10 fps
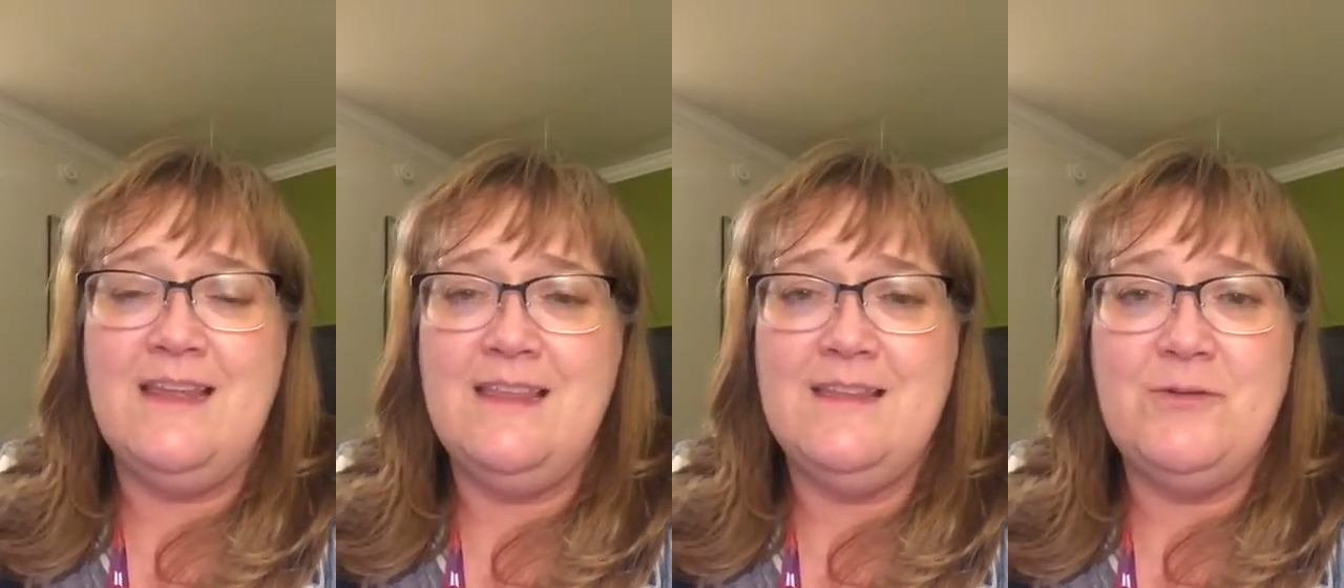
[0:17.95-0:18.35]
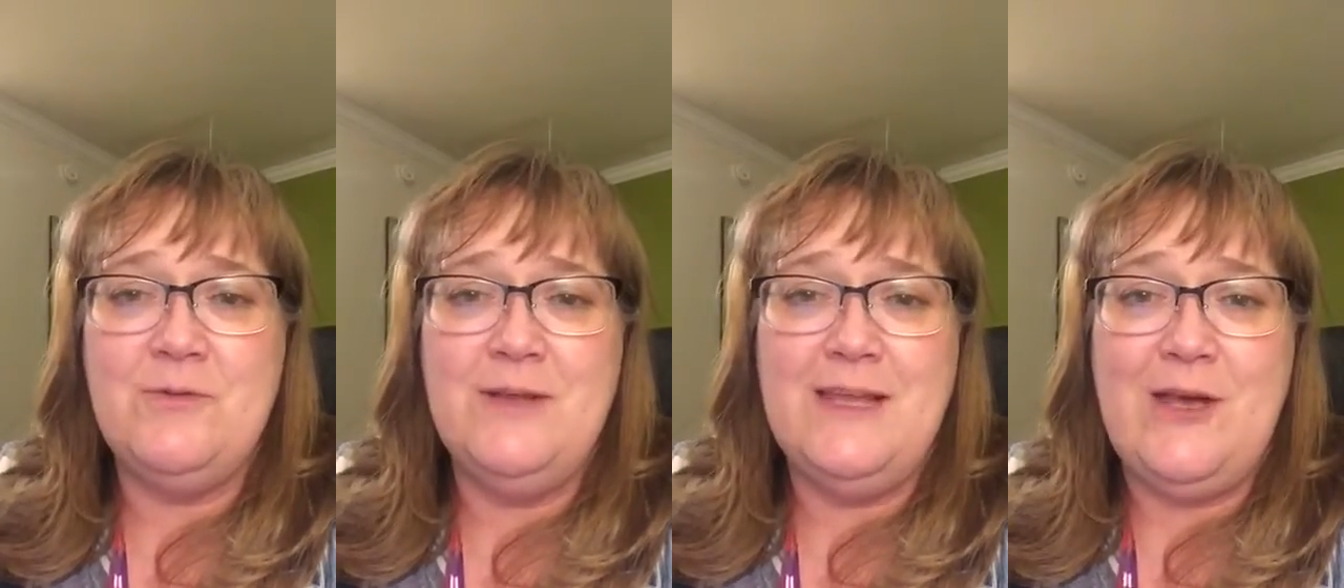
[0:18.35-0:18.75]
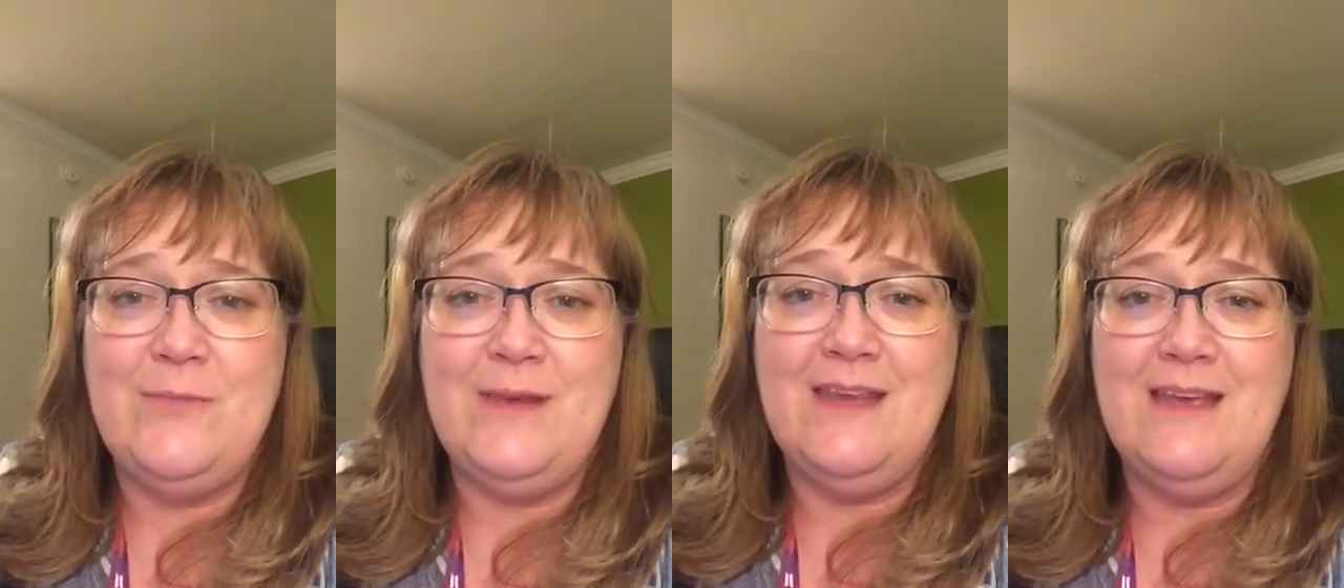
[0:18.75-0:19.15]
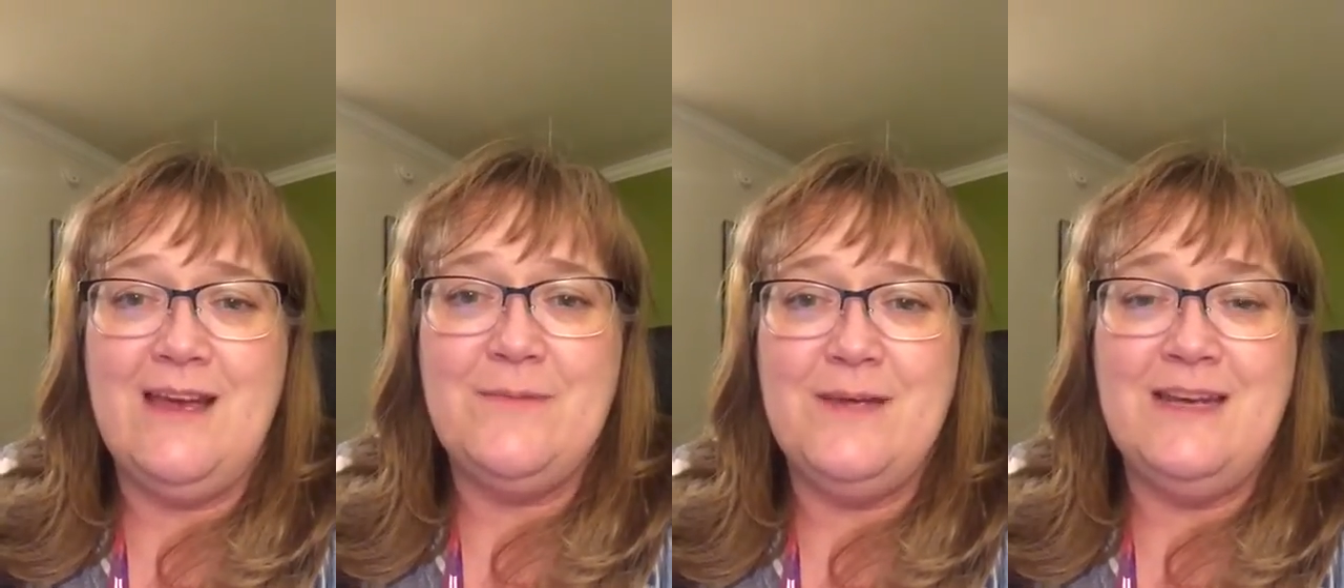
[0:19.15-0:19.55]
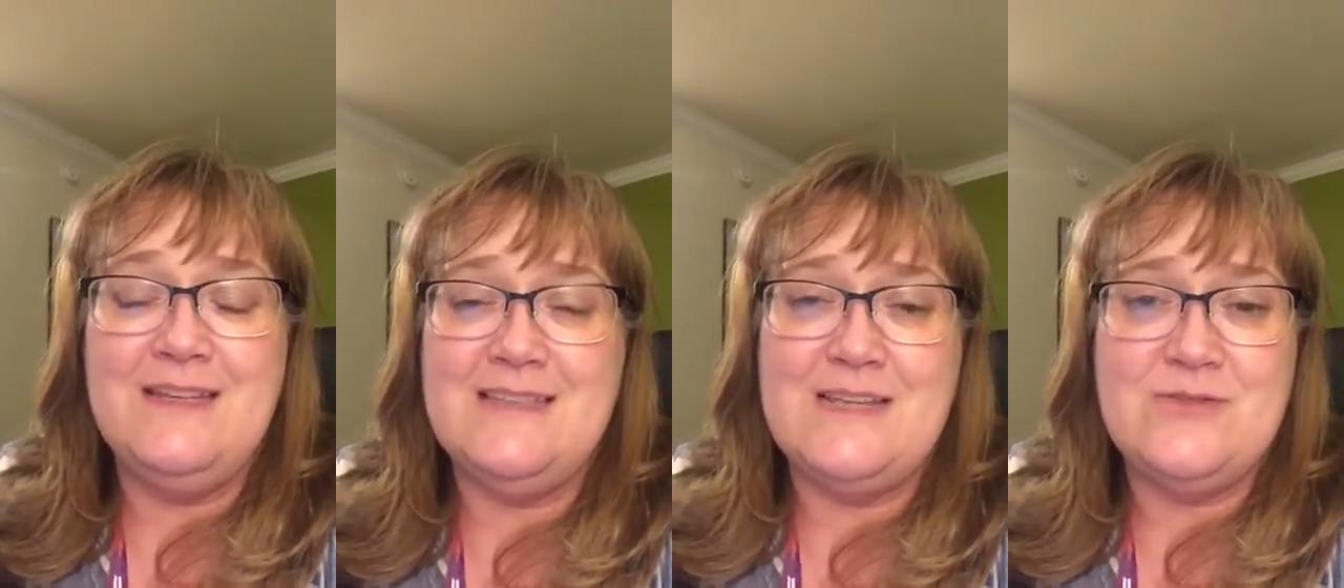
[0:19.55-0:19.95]
I think that will really help me, and
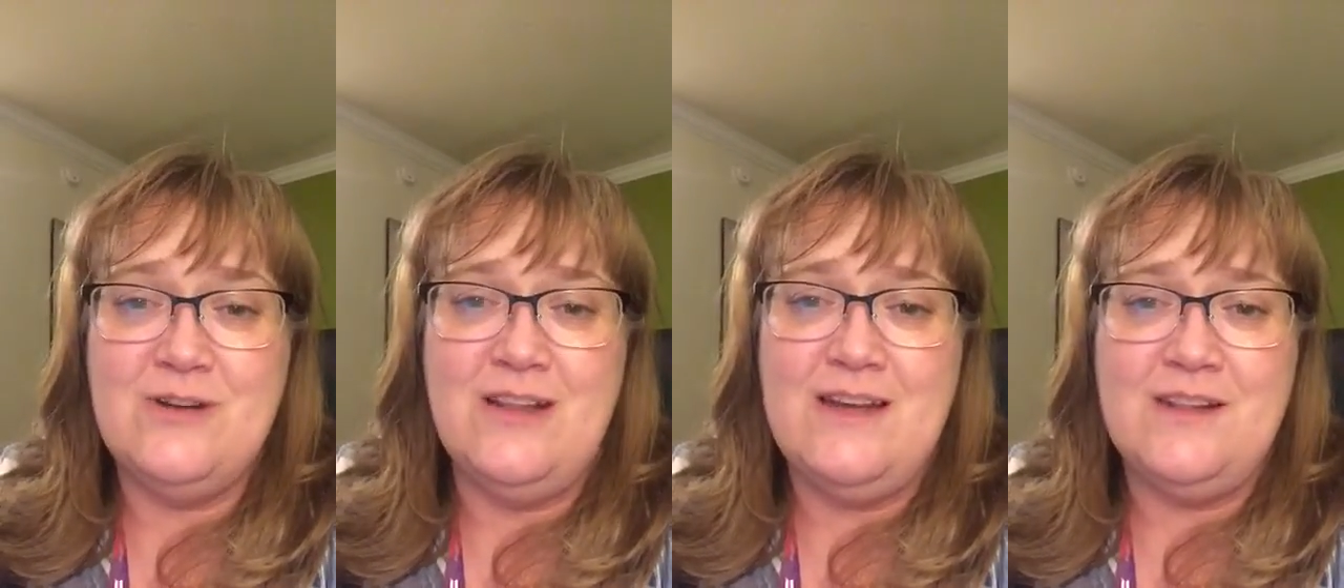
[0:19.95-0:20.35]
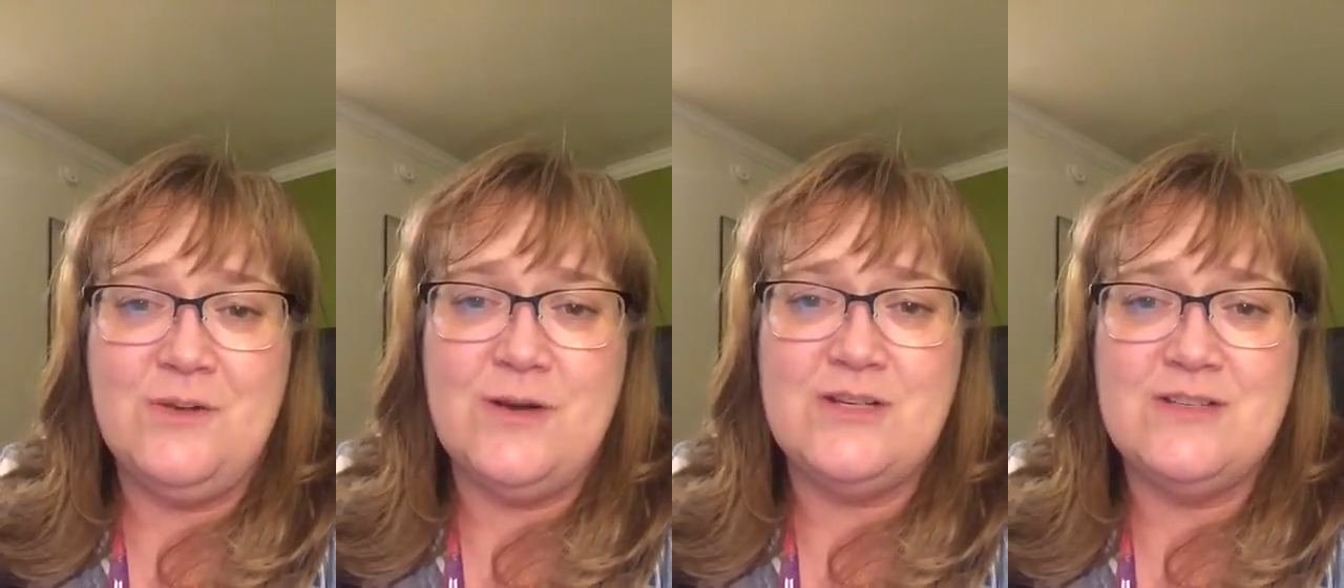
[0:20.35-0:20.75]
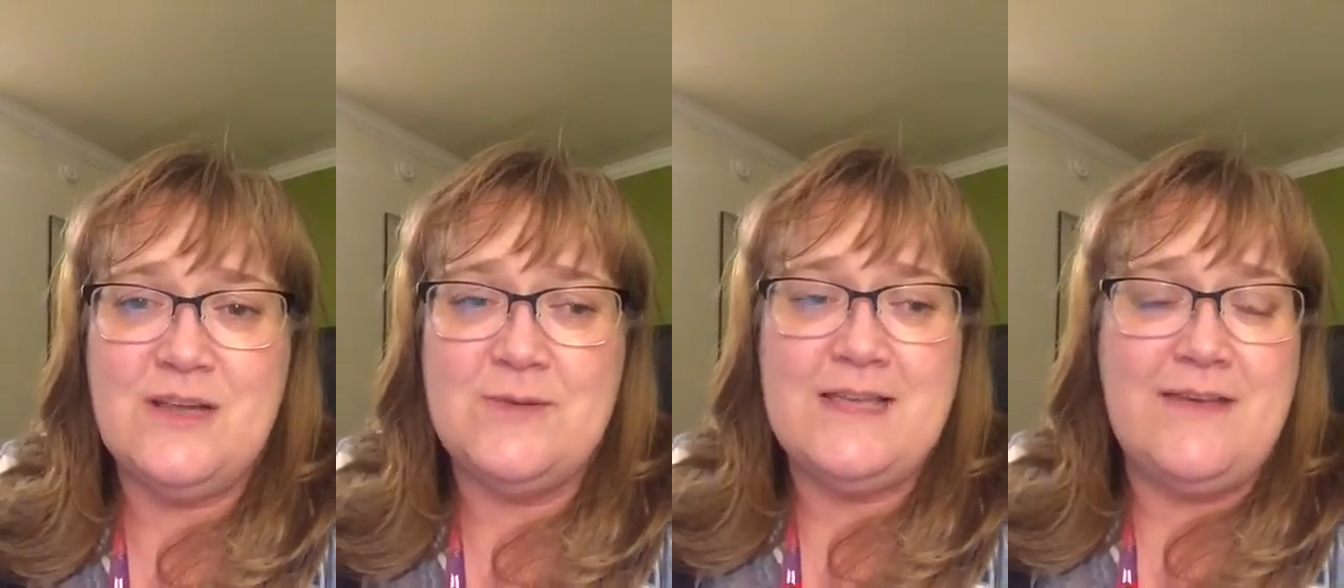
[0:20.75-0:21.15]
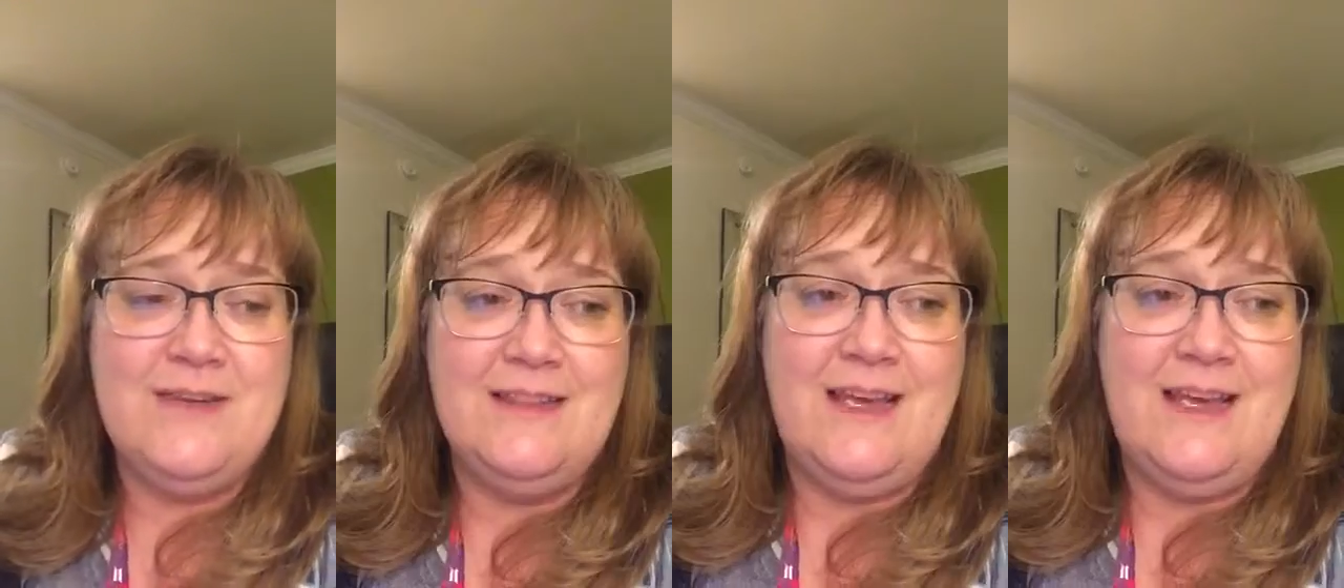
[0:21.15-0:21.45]
it's answered a lot of the questions I was having.